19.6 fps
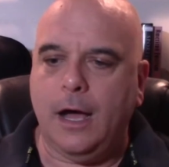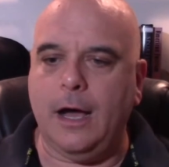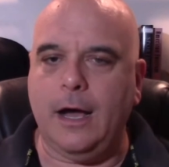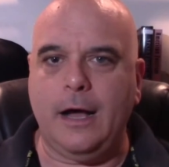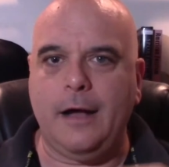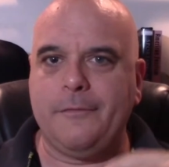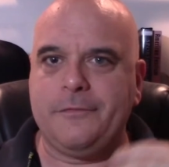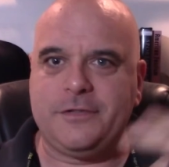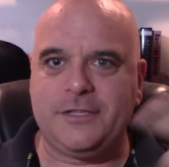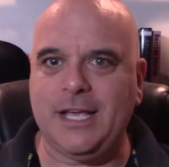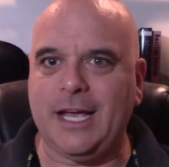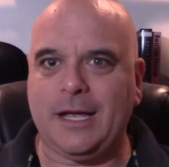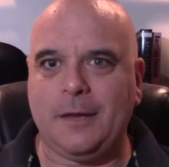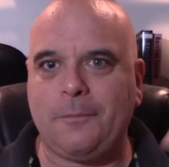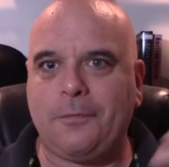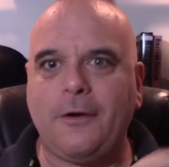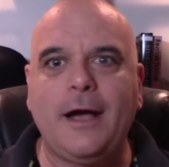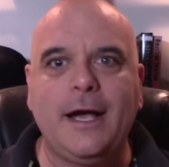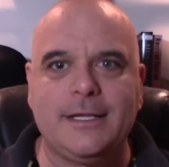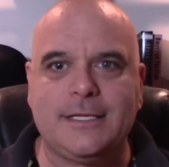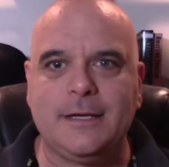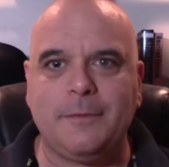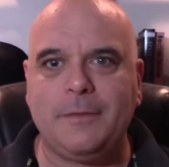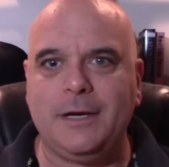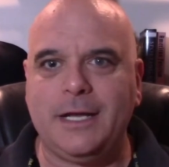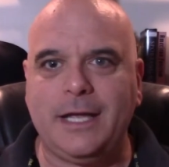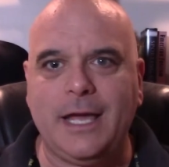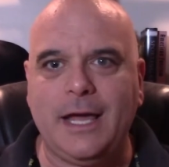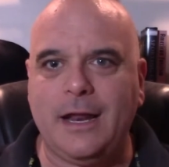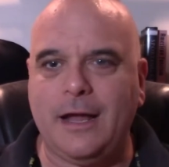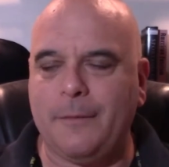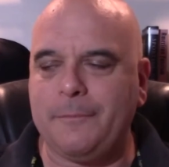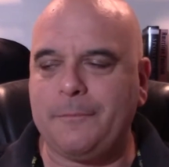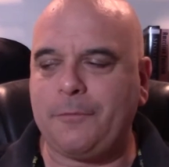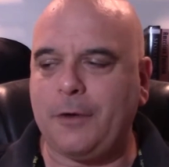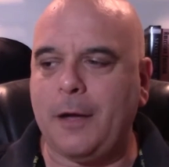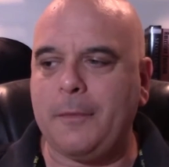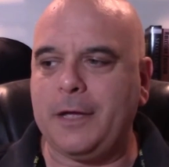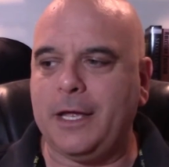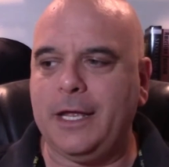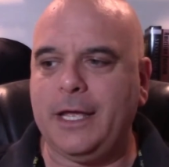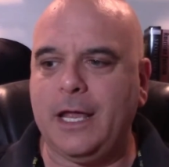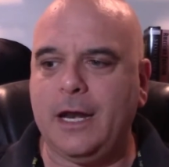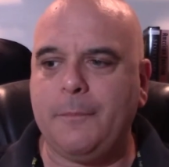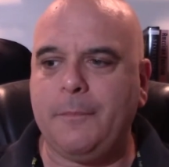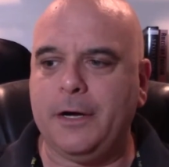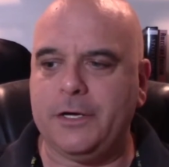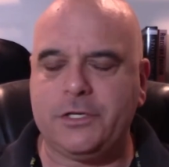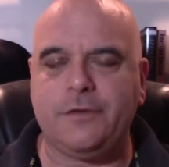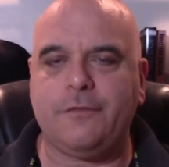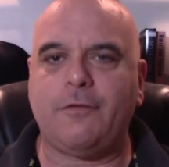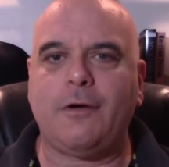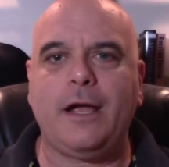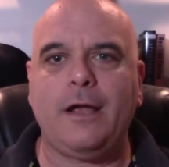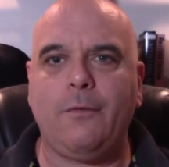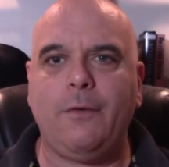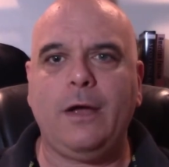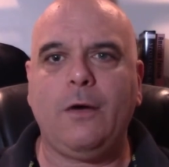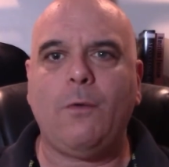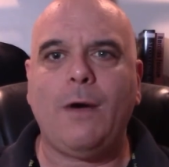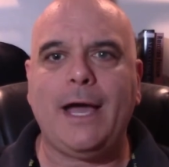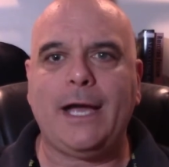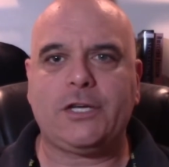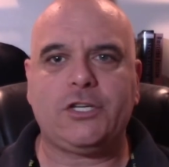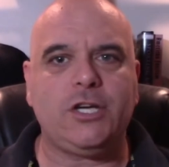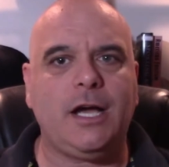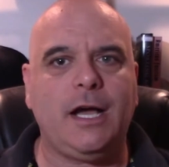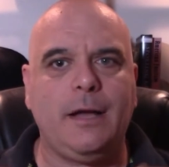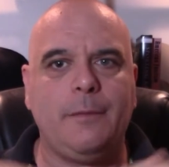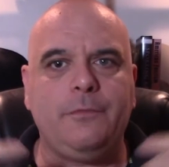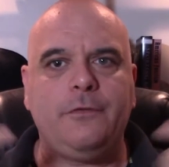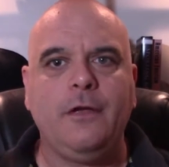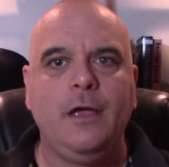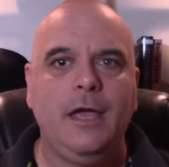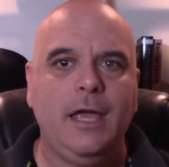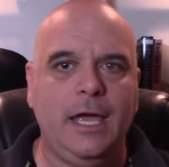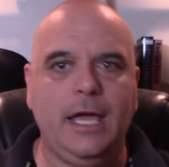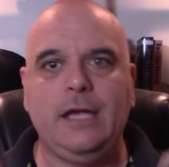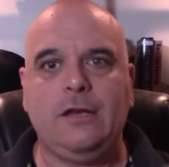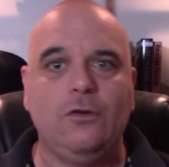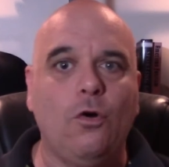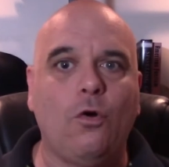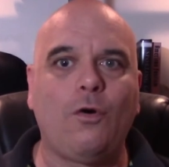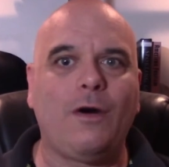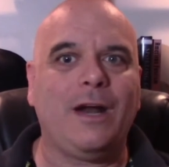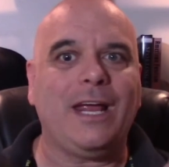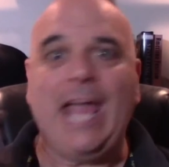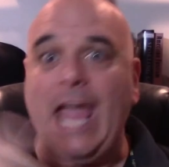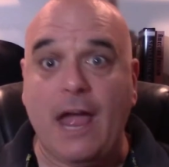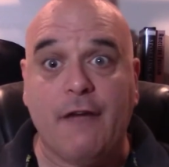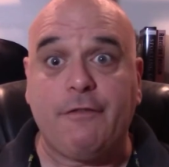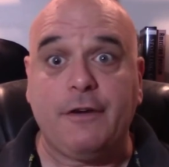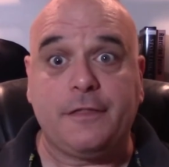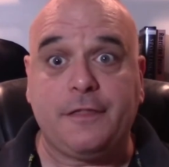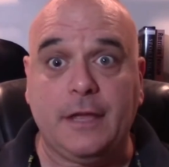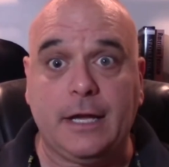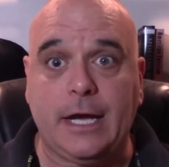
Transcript: Second prize, I'm probably going to get a bunch of right-wing whack jobs ignoring everything I